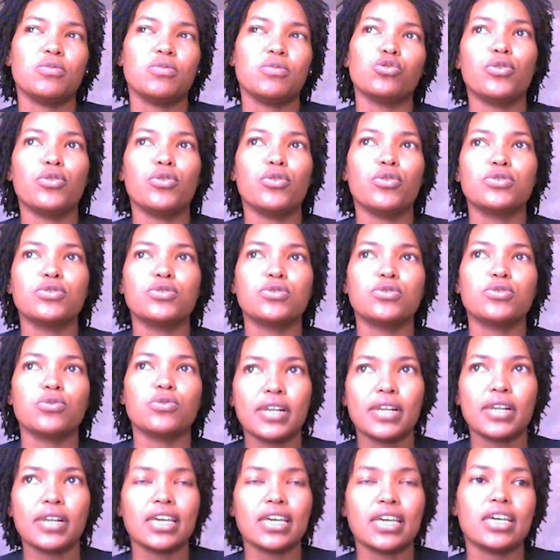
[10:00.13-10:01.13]
pause, to
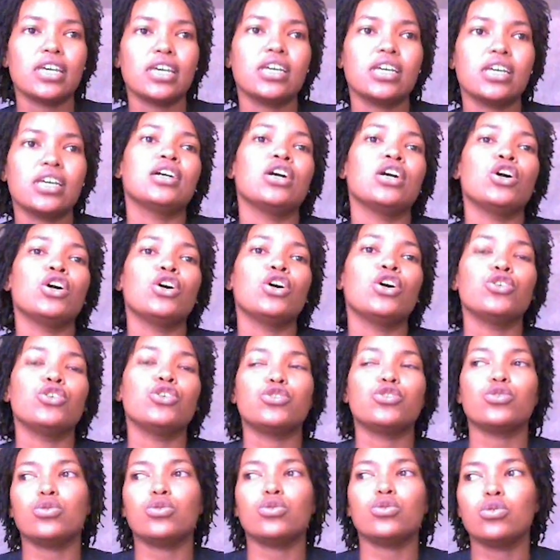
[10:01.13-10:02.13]
play, to
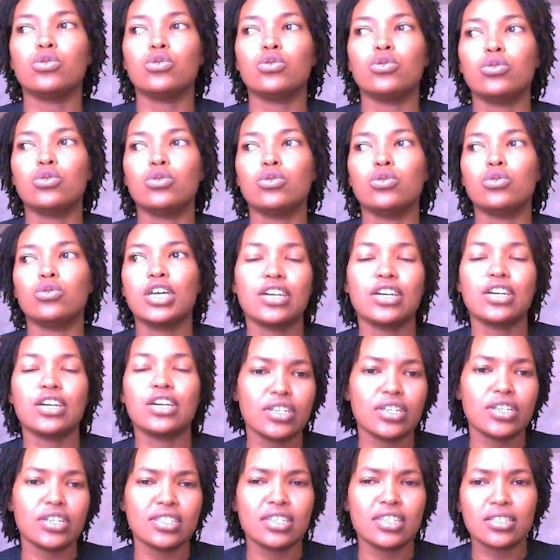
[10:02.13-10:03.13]
increase
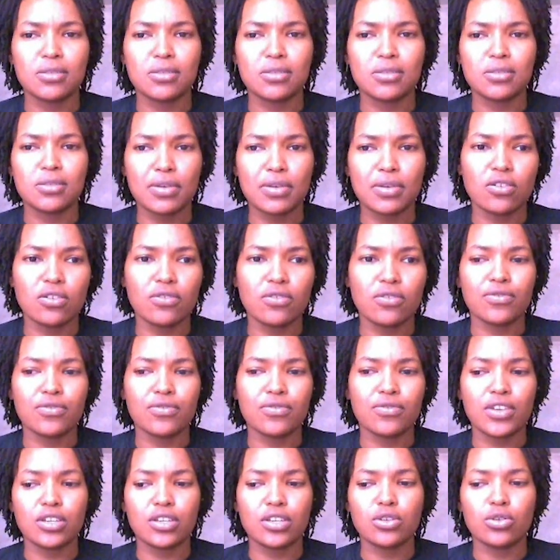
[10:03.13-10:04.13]
the speed of a
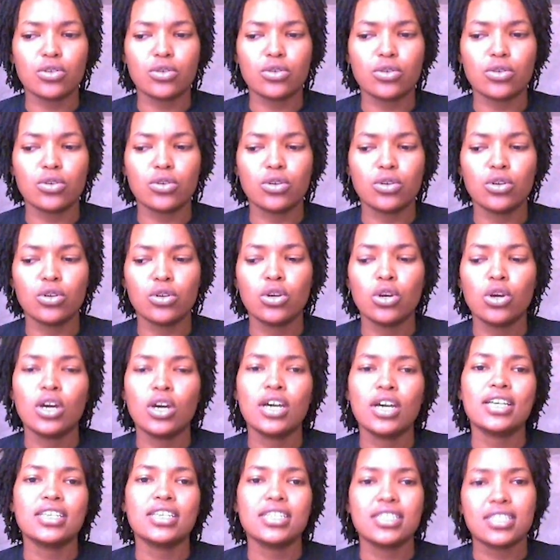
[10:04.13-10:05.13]
video,
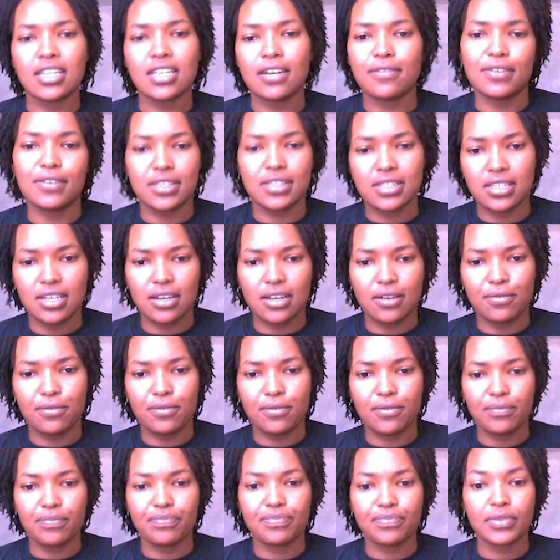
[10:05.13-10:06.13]
stuff and stuff.
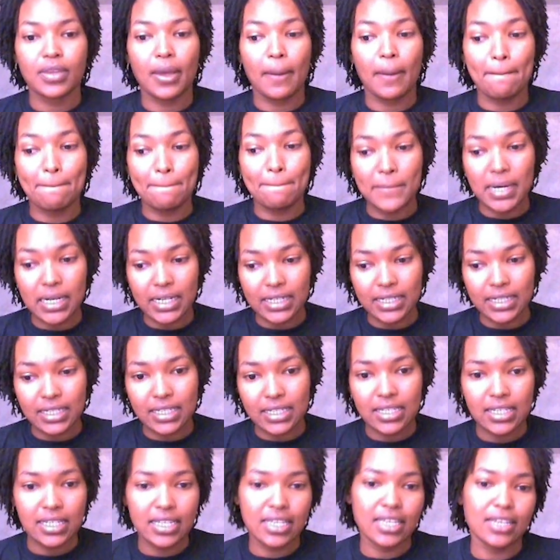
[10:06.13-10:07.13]
But
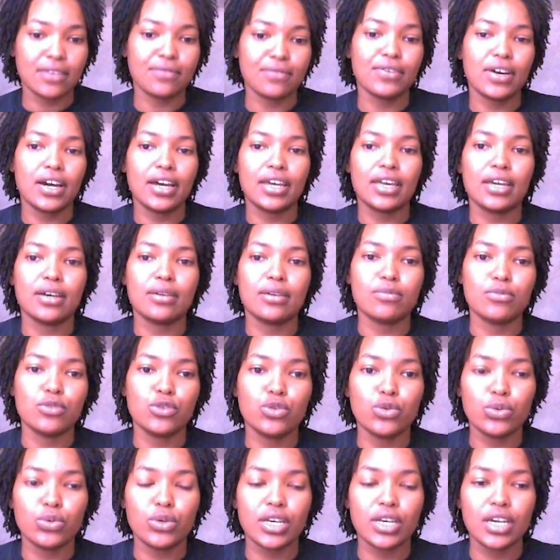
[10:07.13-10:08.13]
if I am
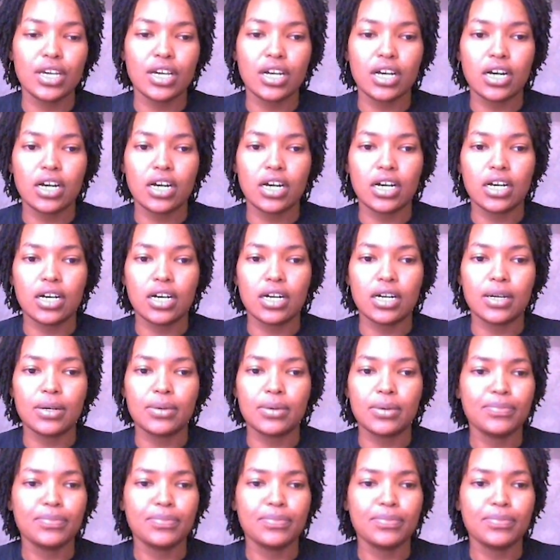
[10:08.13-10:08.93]
doing a